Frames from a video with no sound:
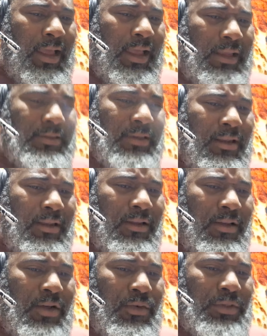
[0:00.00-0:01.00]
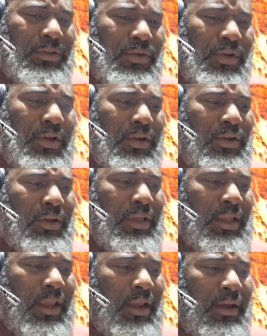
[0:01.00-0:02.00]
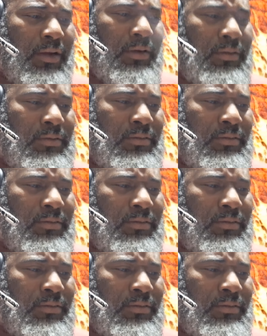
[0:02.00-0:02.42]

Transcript: I said, Lord, what's going on here?